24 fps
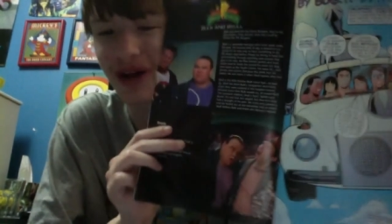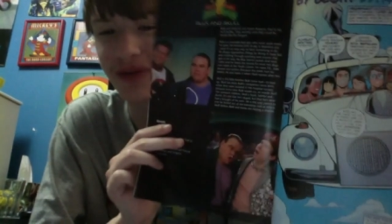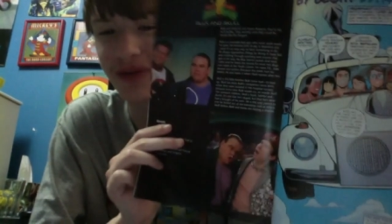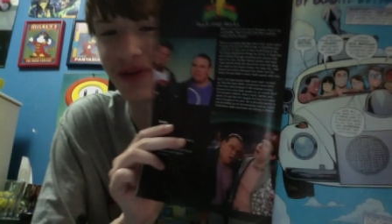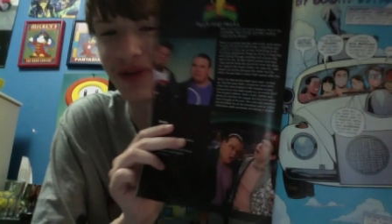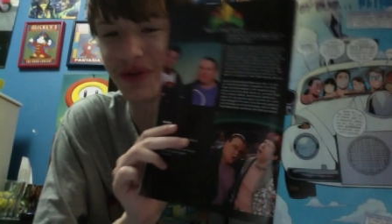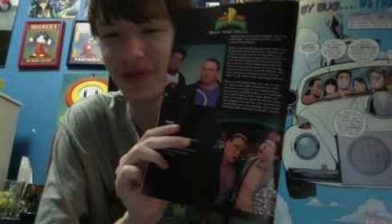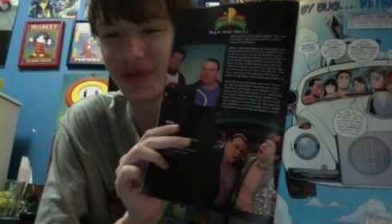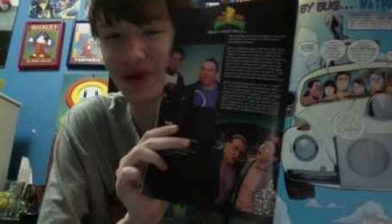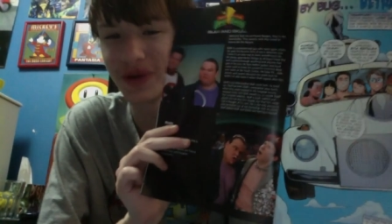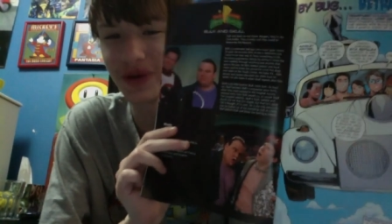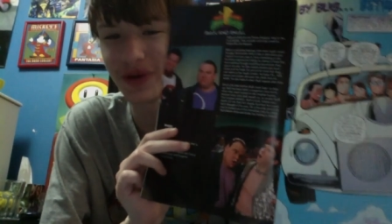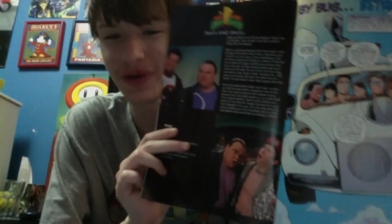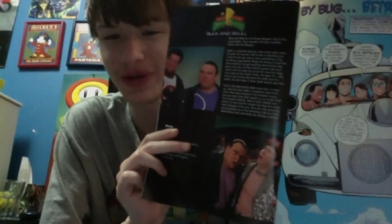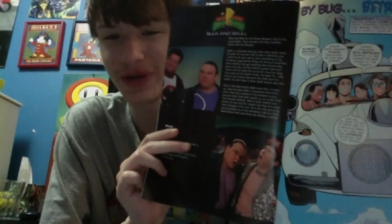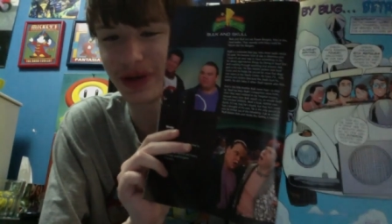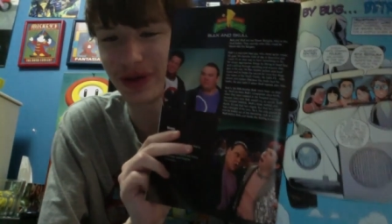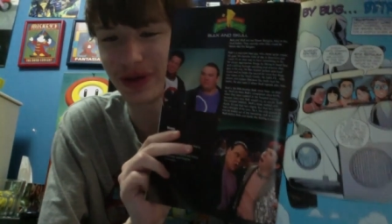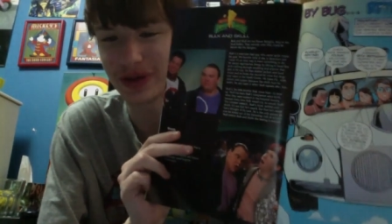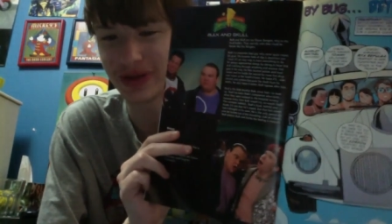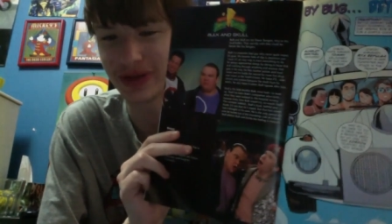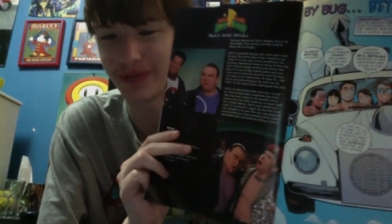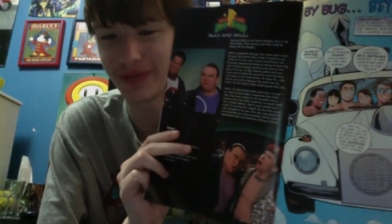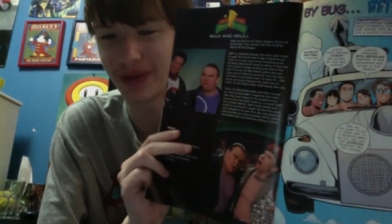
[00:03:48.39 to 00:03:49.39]
the real heroes
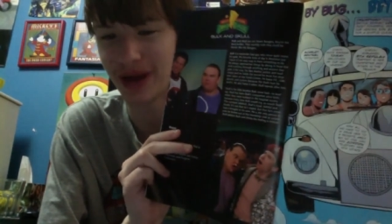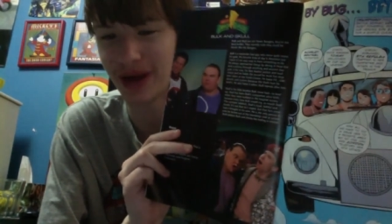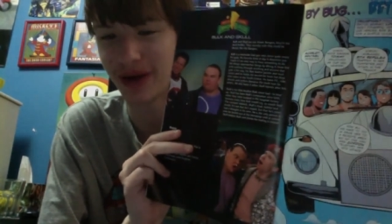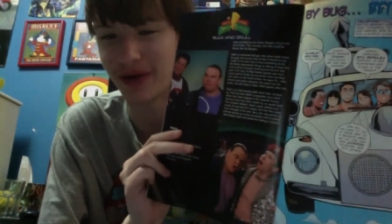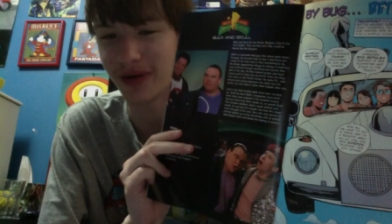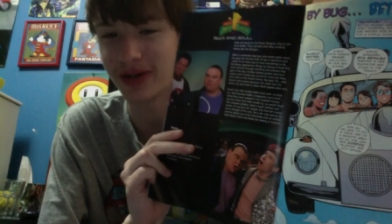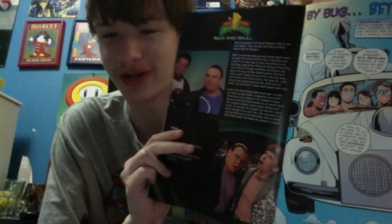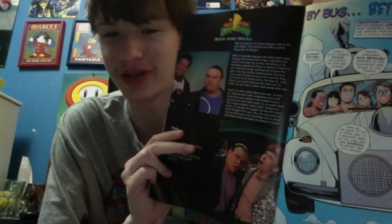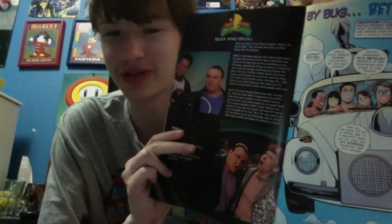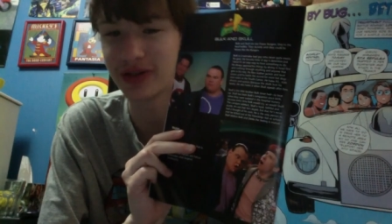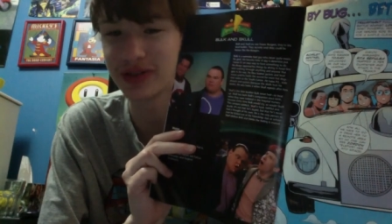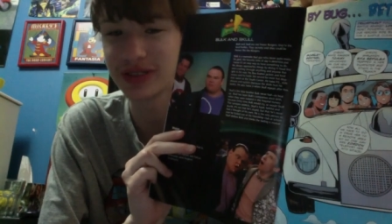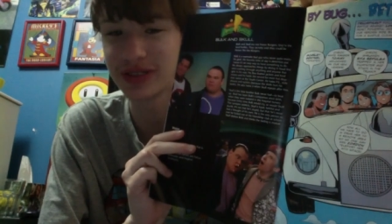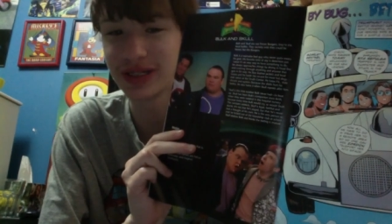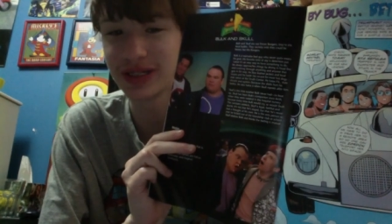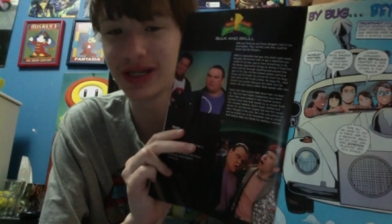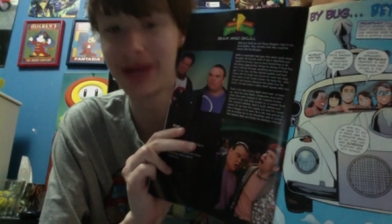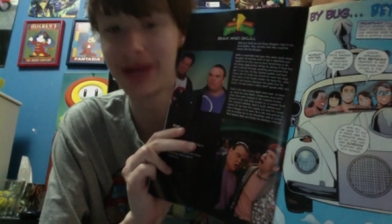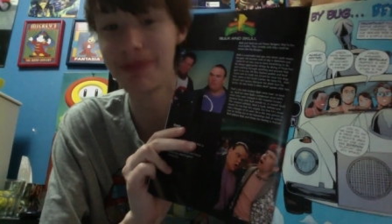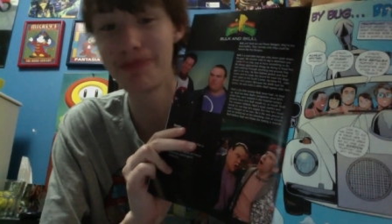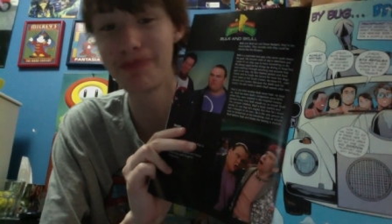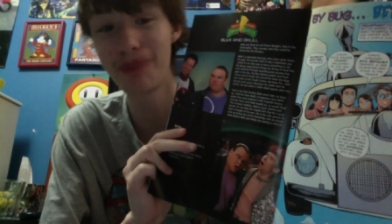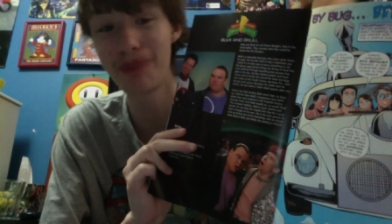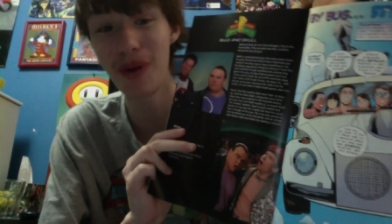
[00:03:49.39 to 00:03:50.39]
of Power Rangers,
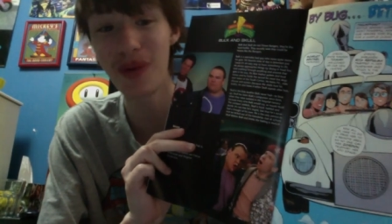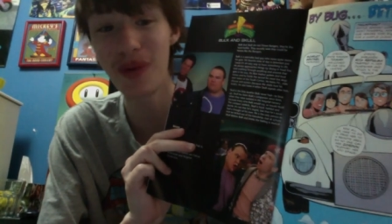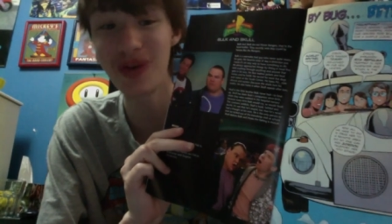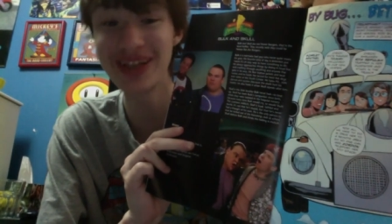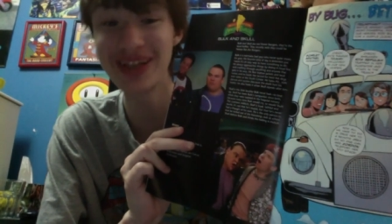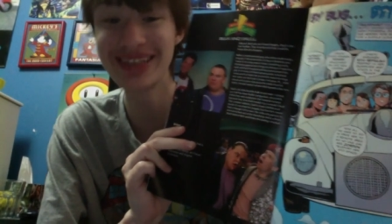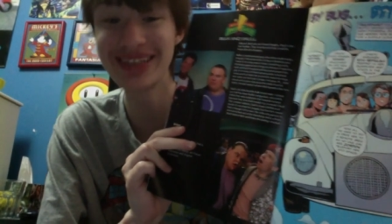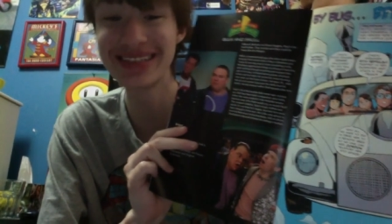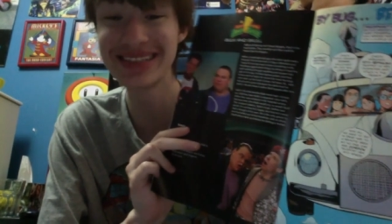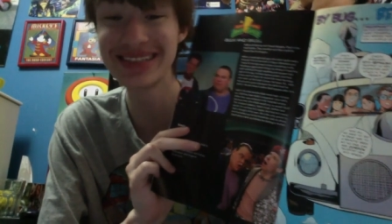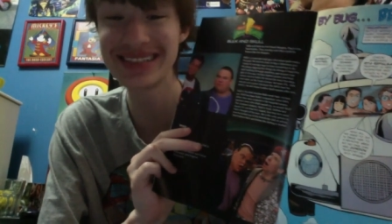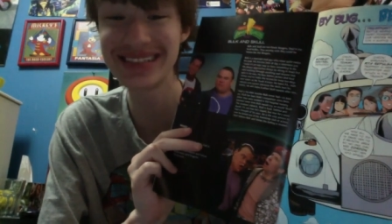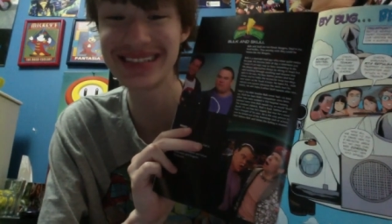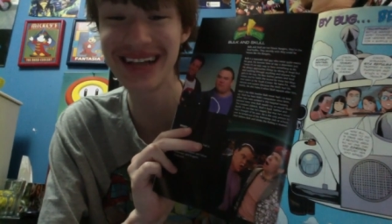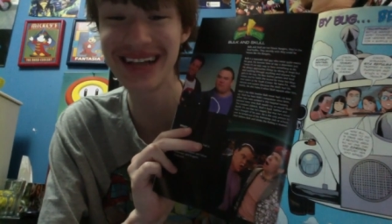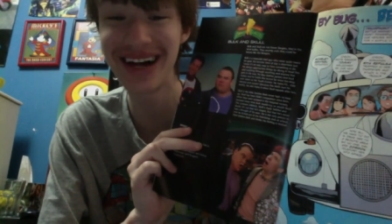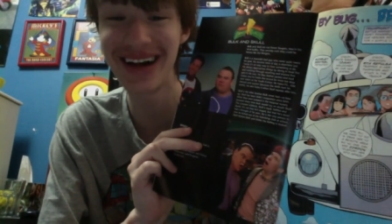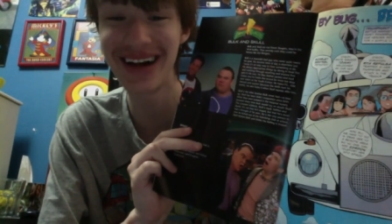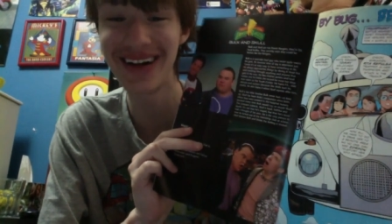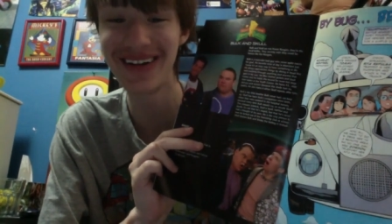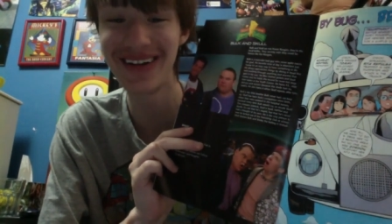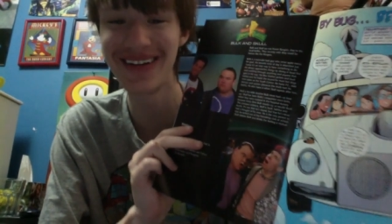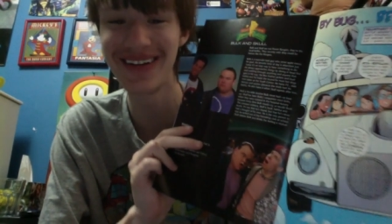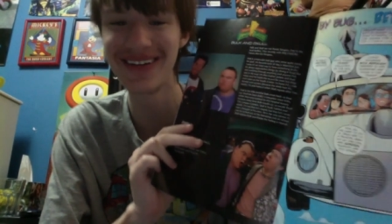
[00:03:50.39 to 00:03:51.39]
Bulk and
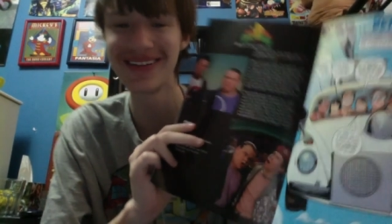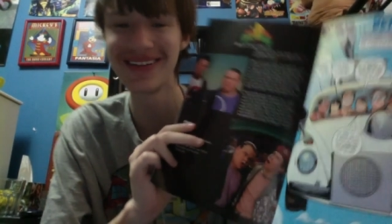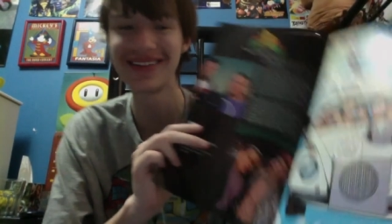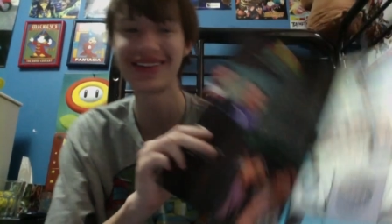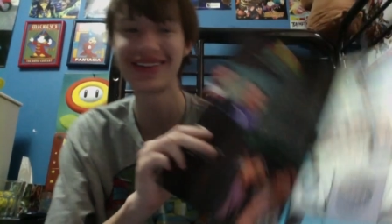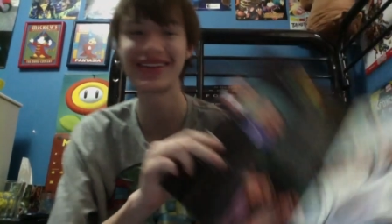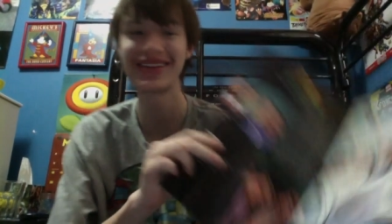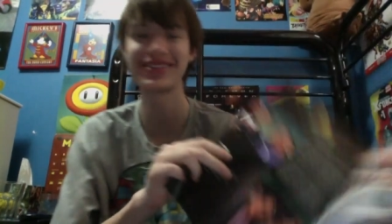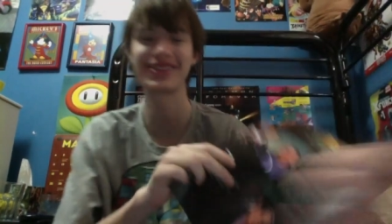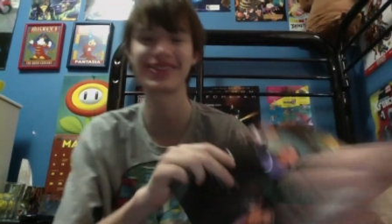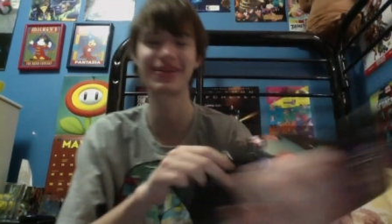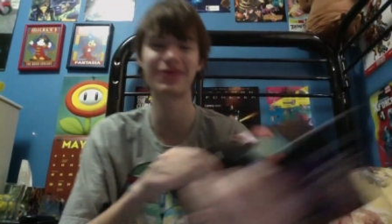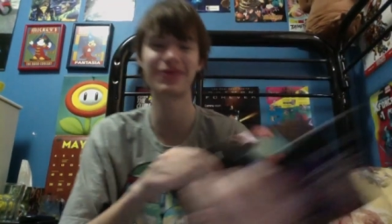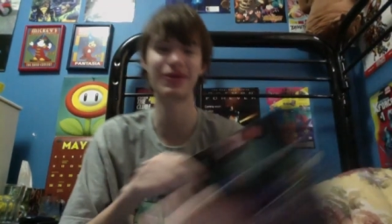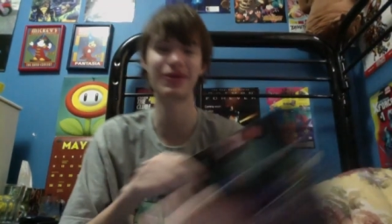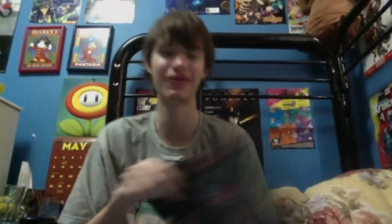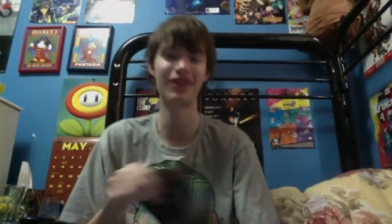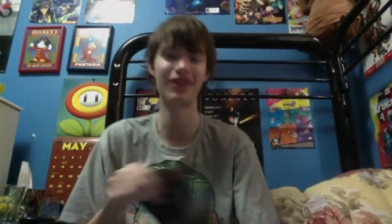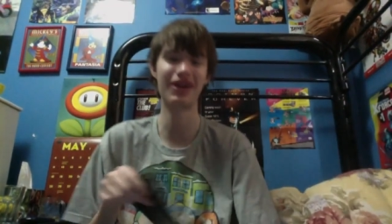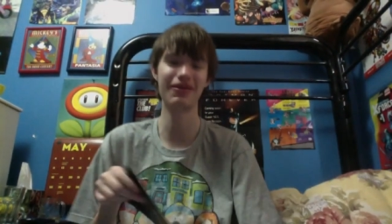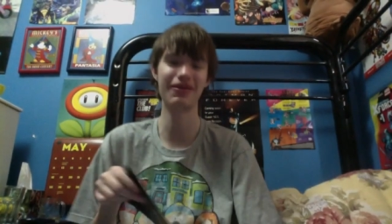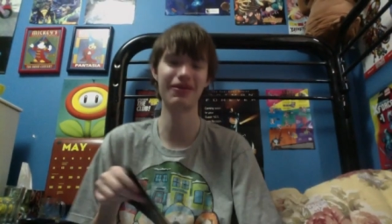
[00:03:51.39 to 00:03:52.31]
Skull. They saved a lot of